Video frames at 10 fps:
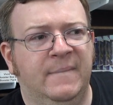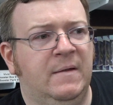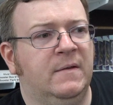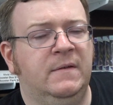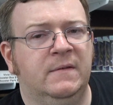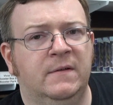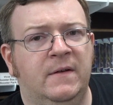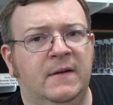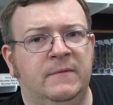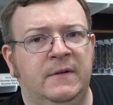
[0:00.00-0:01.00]
that's it. That's all
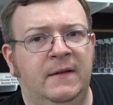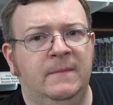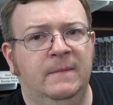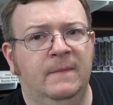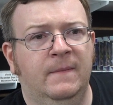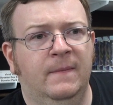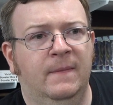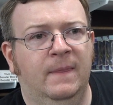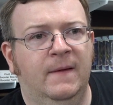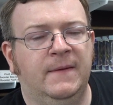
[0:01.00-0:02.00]
I got today.
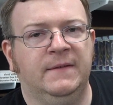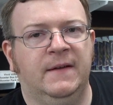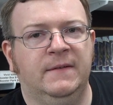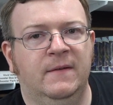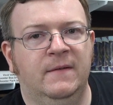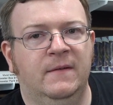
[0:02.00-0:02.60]
Thanks, guys.